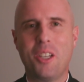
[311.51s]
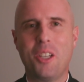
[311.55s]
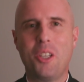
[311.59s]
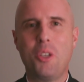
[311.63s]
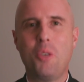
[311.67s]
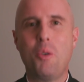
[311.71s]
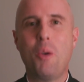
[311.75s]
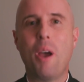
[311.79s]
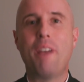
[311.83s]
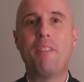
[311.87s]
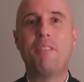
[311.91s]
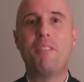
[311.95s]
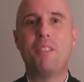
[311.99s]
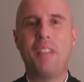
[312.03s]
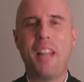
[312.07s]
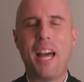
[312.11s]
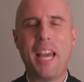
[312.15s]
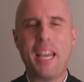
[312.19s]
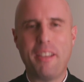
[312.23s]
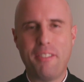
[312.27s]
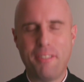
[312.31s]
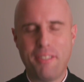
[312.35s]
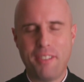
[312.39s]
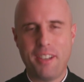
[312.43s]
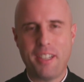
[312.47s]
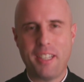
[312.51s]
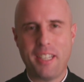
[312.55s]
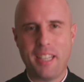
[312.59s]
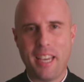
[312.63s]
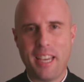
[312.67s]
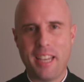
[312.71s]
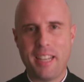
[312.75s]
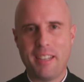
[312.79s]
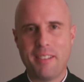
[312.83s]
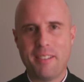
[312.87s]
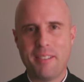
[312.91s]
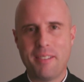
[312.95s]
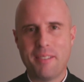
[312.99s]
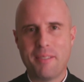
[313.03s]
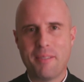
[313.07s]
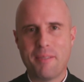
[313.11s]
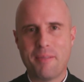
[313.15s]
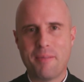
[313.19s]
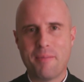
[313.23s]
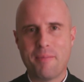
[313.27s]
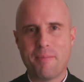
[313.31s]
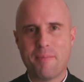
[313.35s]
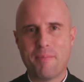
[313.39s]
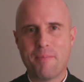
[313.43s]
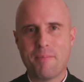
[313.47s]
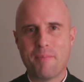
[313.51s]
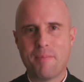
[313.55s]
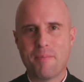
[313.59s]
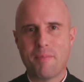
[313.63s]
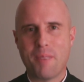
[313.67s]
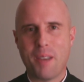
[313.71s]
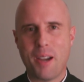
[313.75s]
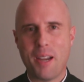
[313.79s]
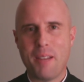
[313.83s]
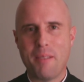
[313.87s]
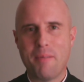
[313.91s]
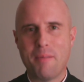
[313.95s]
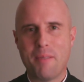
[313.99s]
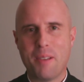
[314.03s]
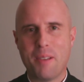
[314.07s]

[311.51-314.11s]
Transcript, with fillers: You have life again. Right?